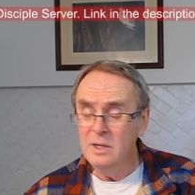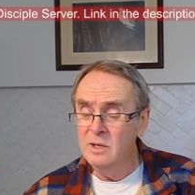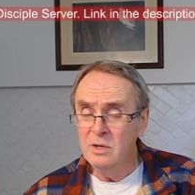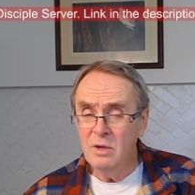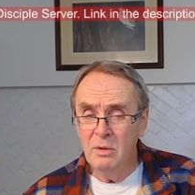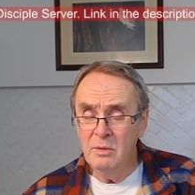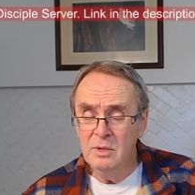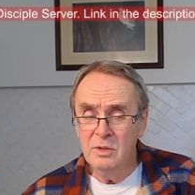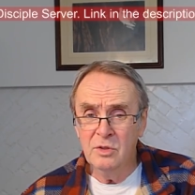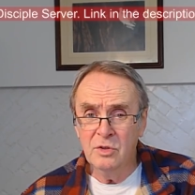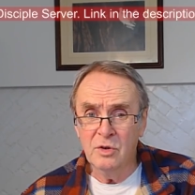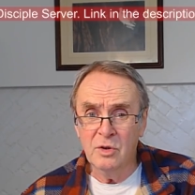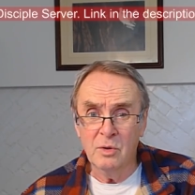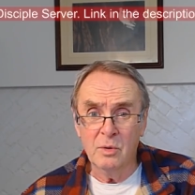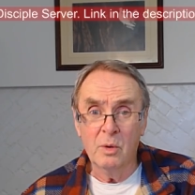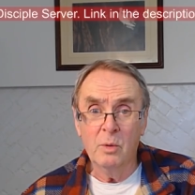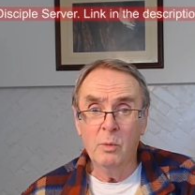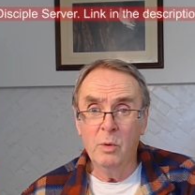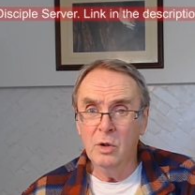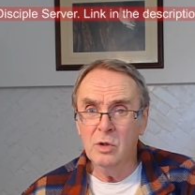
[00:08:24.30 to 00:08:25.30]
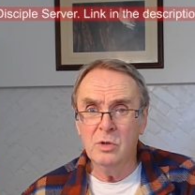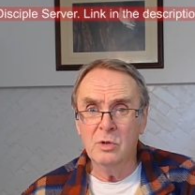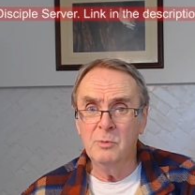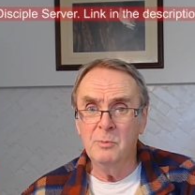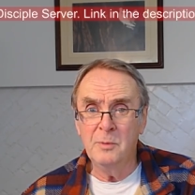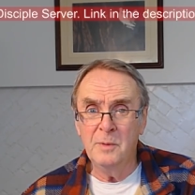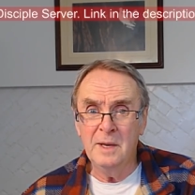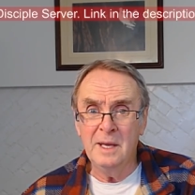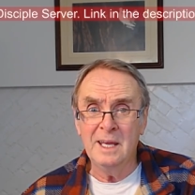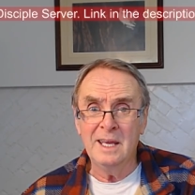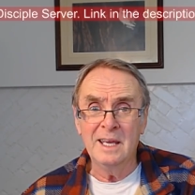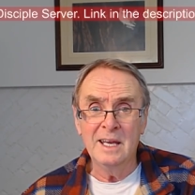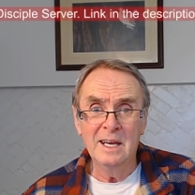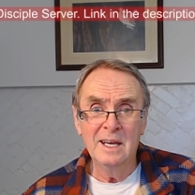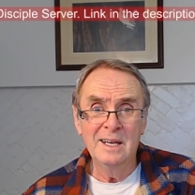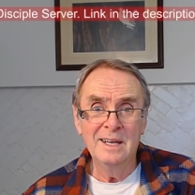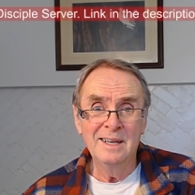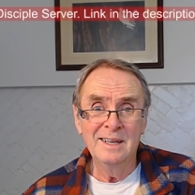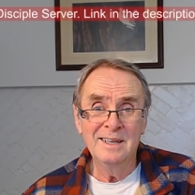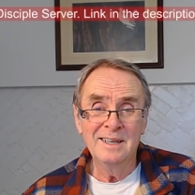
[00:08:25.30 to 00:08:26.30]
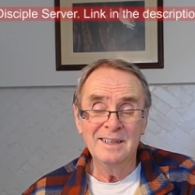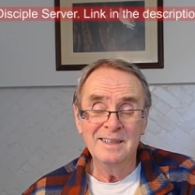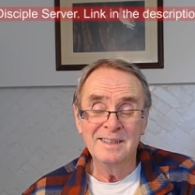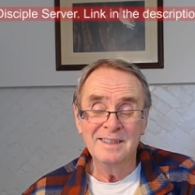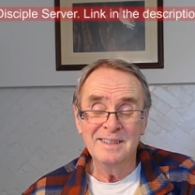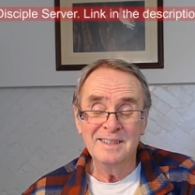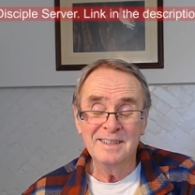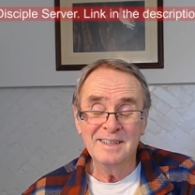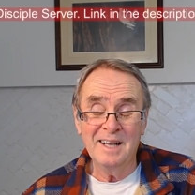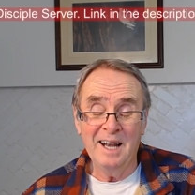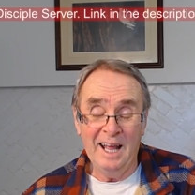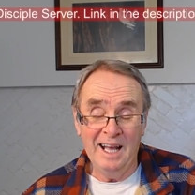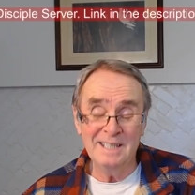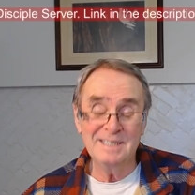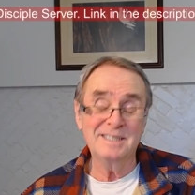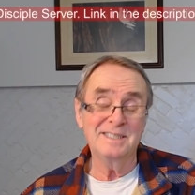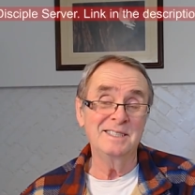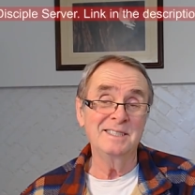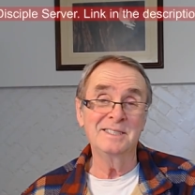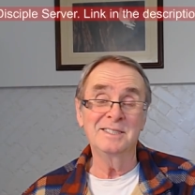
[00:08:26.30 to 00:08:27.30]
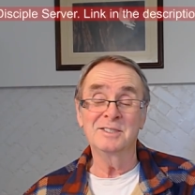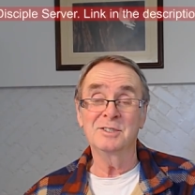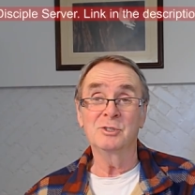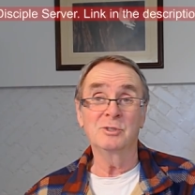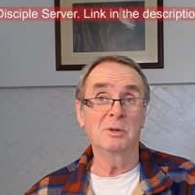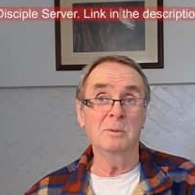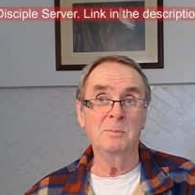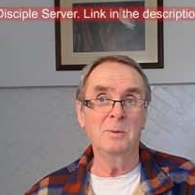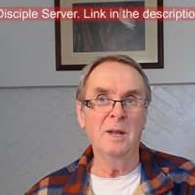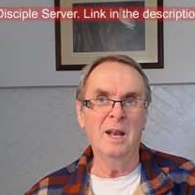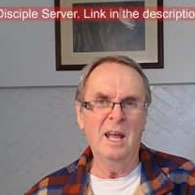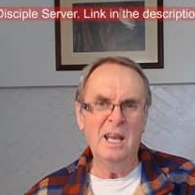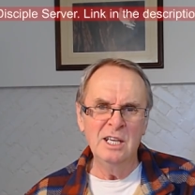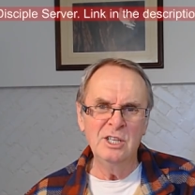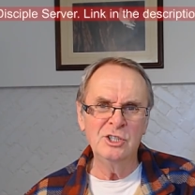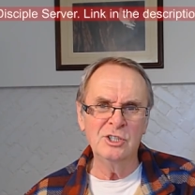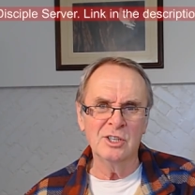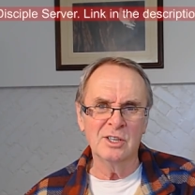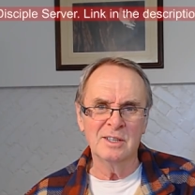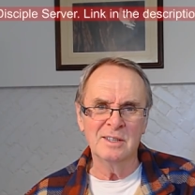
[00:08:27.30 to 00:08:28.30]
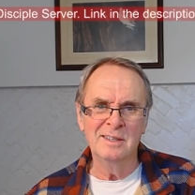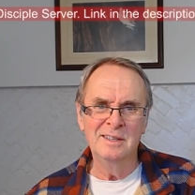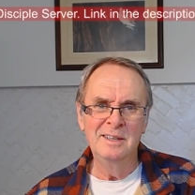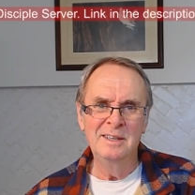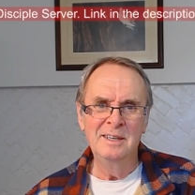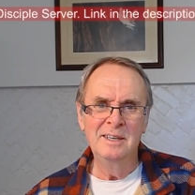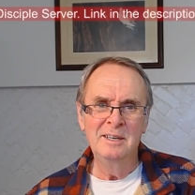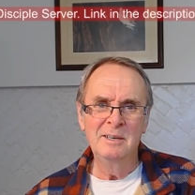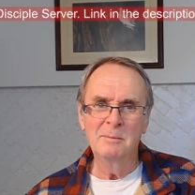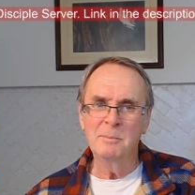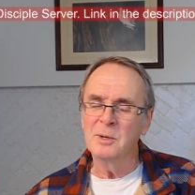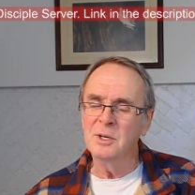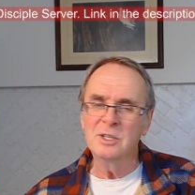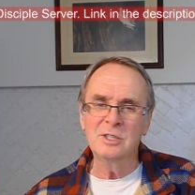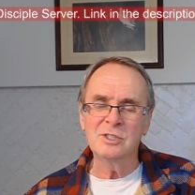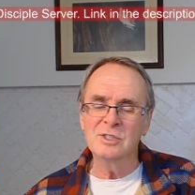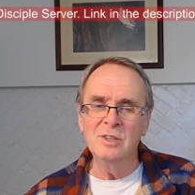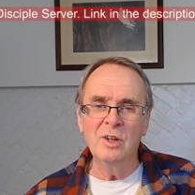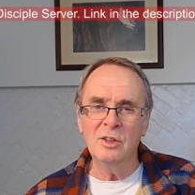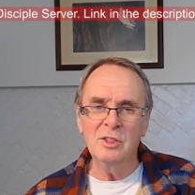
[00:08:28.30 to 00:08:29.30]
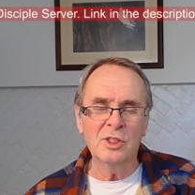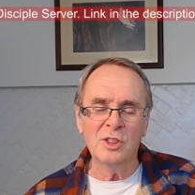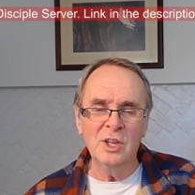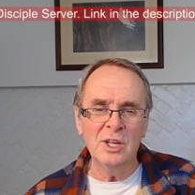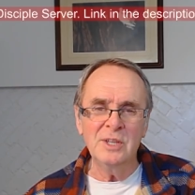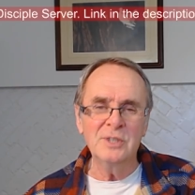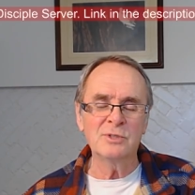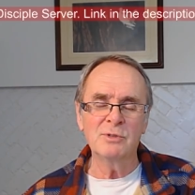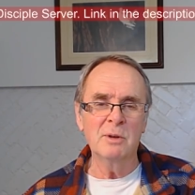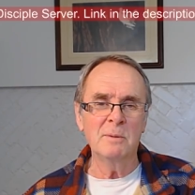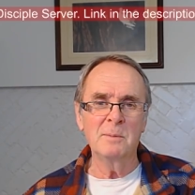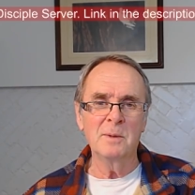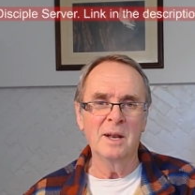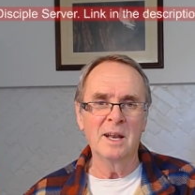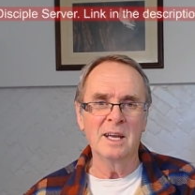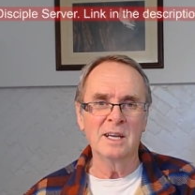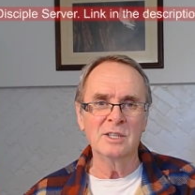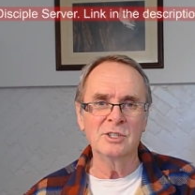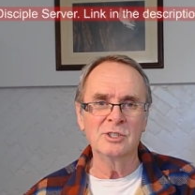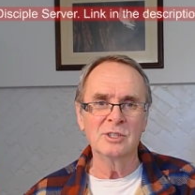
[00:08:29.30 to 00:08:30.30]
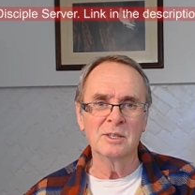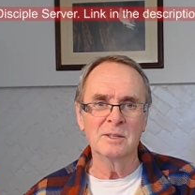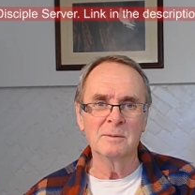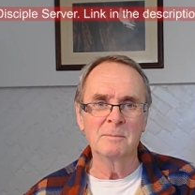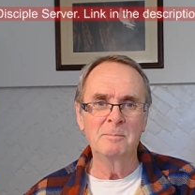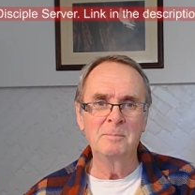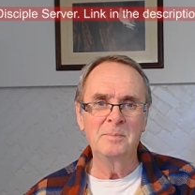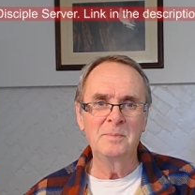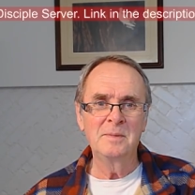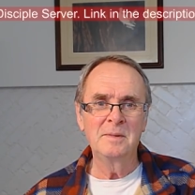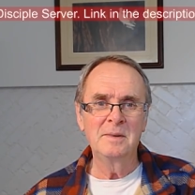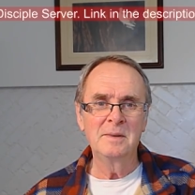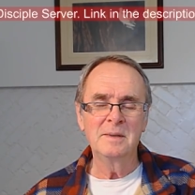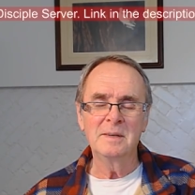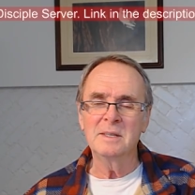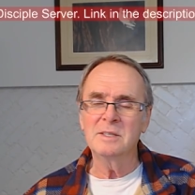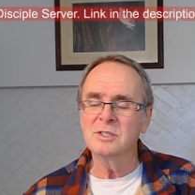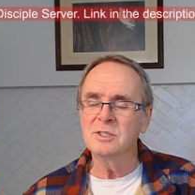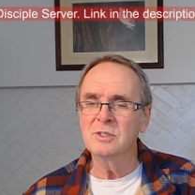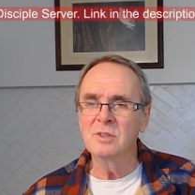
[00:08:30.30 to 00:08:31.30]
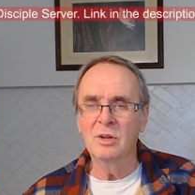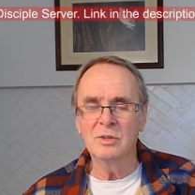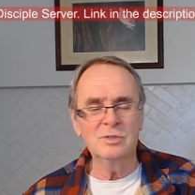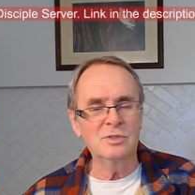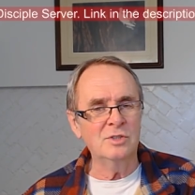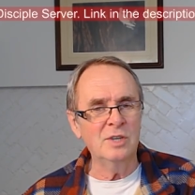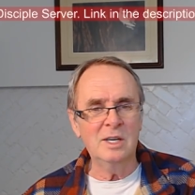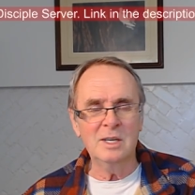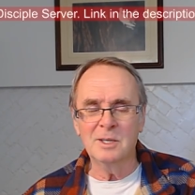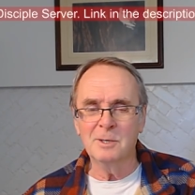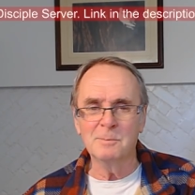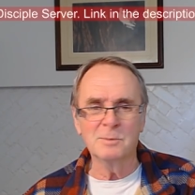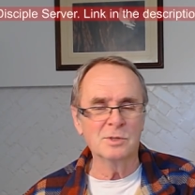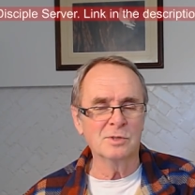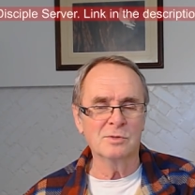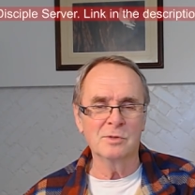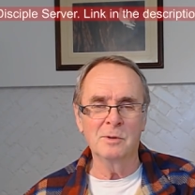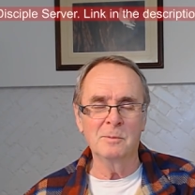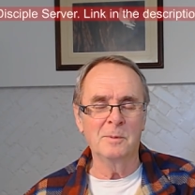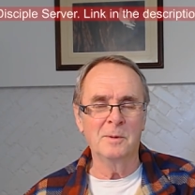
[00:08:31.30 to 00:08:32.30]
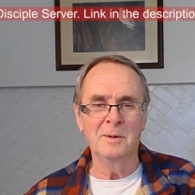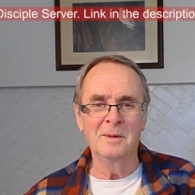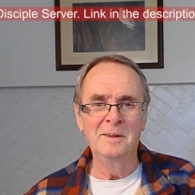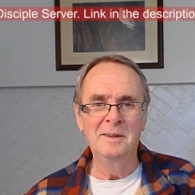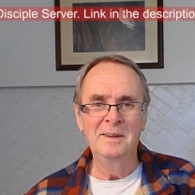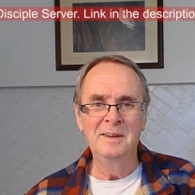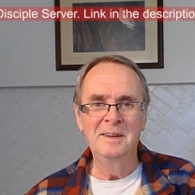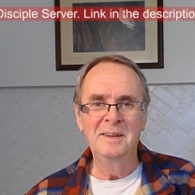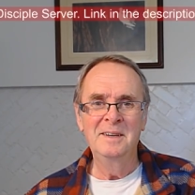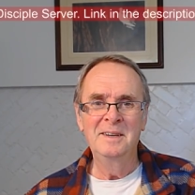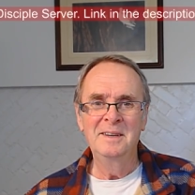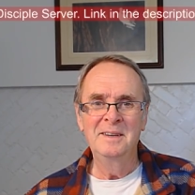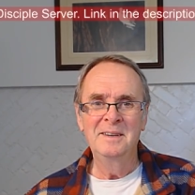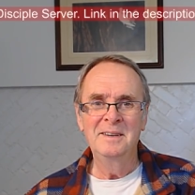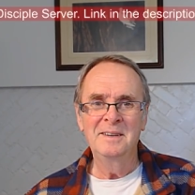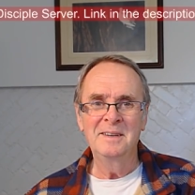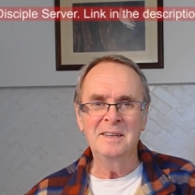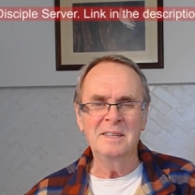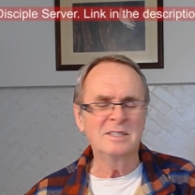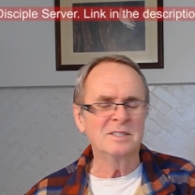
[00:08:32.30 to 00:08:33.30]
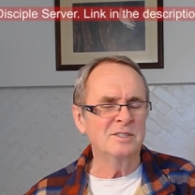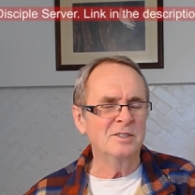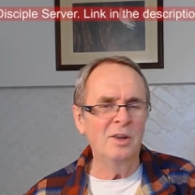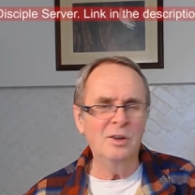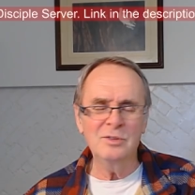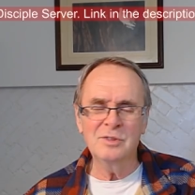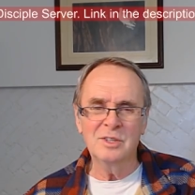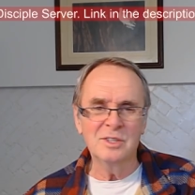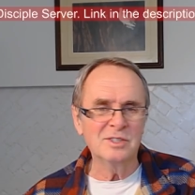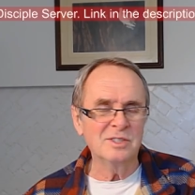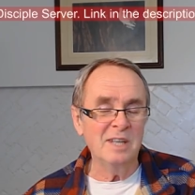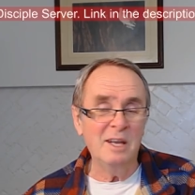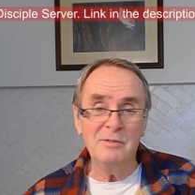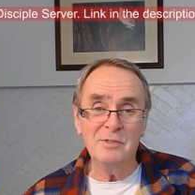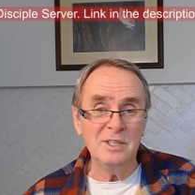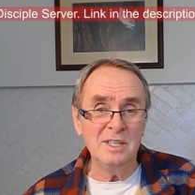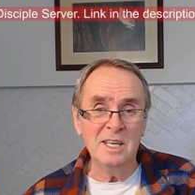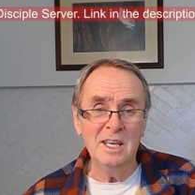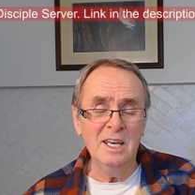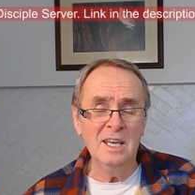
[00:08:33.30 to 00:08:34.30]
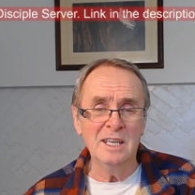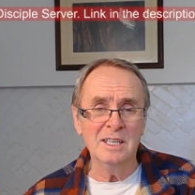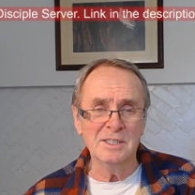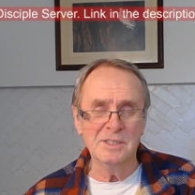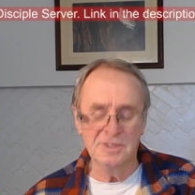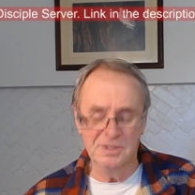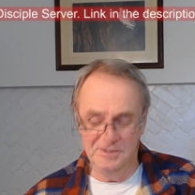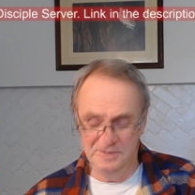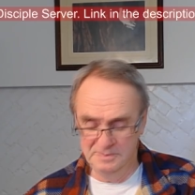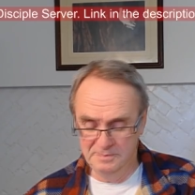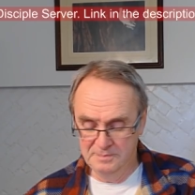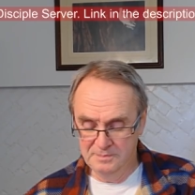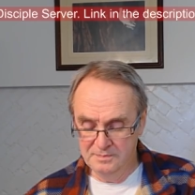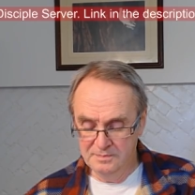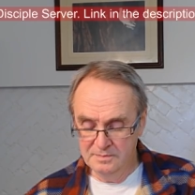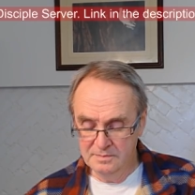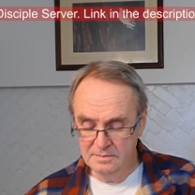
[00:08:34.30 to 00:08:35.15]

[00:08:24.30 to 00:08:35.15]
We are going through what could be classed as tribulation, but it's not the tribulation. It's not Jacob's trouble. It's not the seven years.